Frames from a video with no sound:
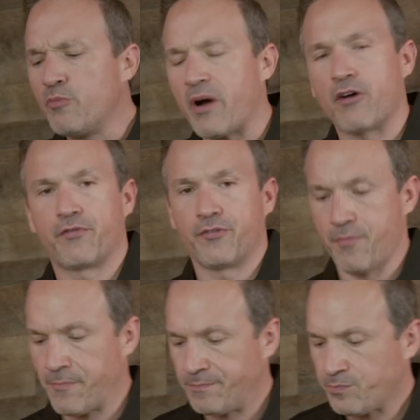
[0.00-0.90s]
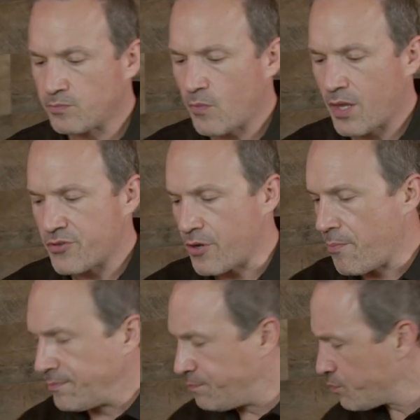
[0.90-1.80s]
powerful. So,
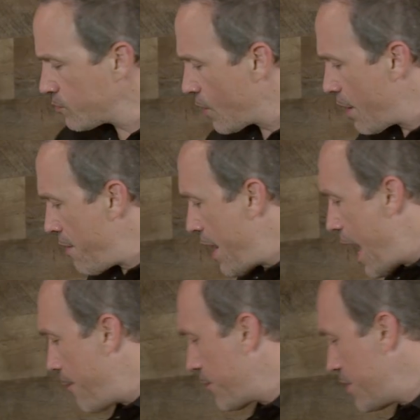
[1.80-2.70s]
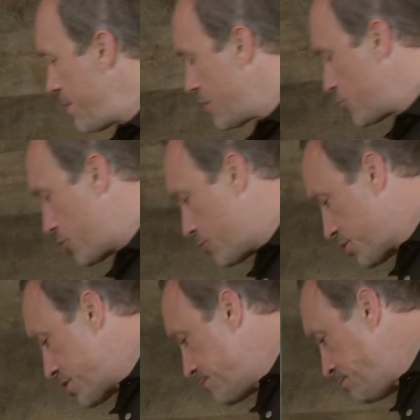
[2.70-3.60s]
I'm going to make a drink
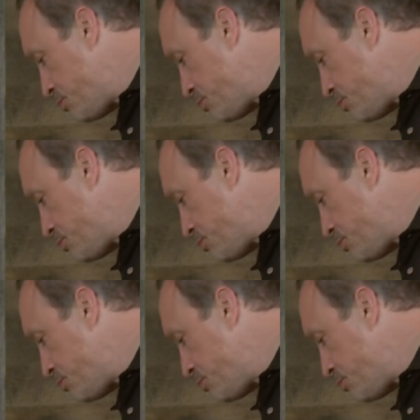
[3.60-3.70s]
with it.